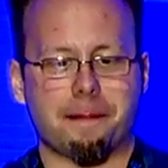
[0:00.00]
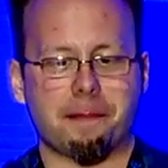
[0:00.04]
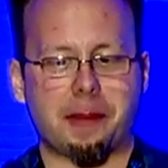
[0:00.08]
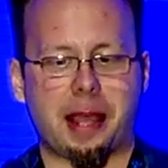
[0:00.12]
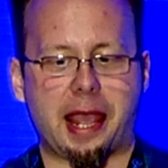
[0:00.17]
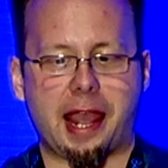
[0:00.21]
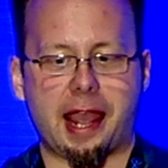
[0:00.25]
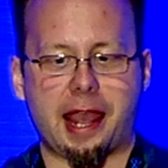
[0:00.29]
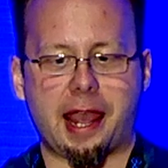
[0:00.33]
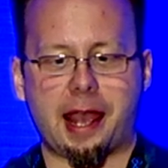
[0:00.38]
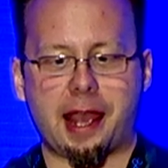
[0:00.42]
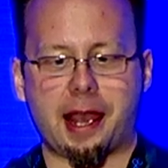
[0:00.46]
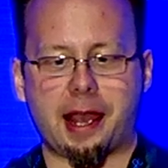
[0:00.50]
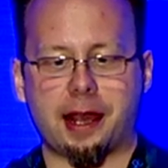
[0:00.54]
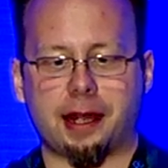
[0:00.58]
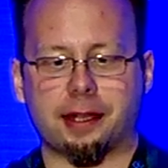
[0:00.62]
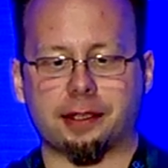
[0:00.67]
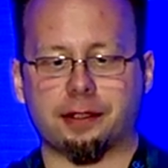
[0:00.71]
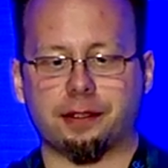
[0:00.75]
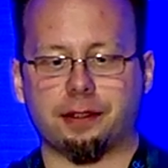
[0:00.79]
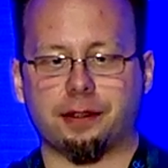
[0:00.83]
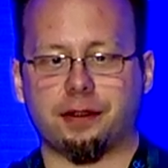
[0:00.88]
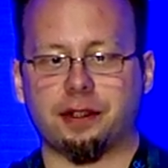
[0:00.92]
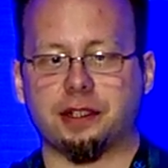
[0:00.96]

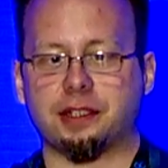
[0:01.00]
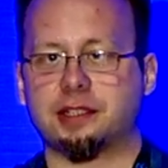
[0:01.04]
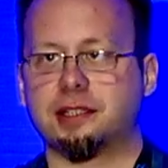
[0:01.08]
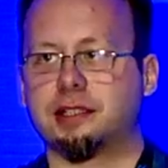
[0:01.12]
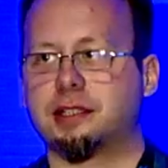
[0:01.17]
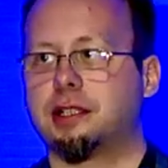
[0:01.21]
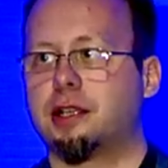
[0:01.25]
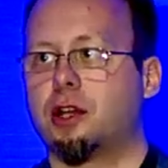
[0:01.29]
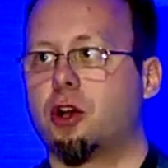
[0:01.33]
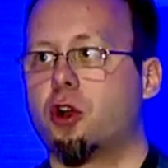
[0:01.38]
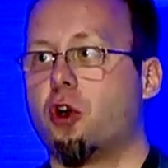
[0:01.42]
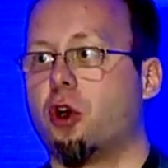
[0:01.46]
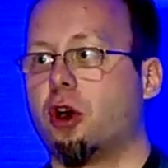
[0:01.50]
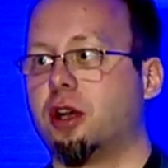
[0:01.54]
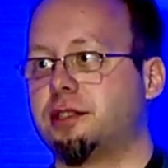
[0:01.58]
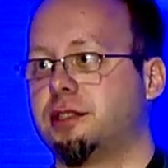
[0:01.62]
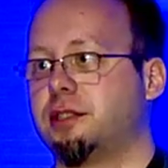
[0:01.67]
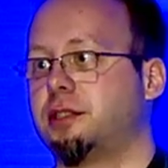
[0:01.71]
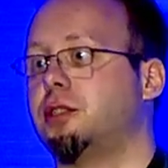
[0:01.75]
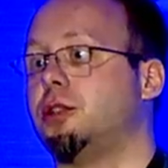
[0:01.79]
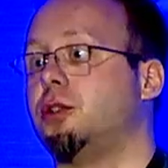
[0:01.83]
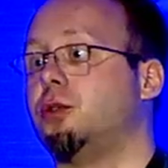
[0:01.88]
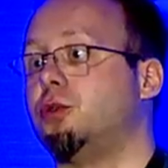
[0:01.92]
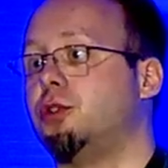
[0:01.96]
And this
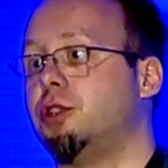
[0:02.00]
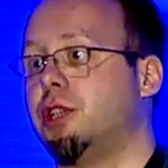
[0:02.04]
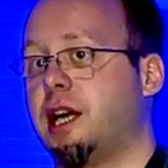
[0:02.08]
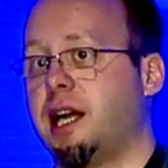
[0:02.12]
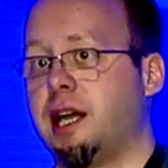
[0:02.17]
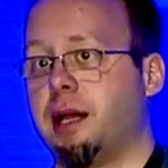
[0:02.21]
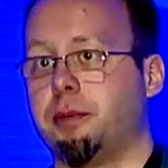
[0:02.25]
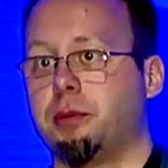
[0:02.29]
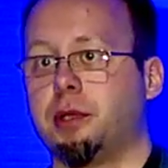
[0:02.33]
costs you time.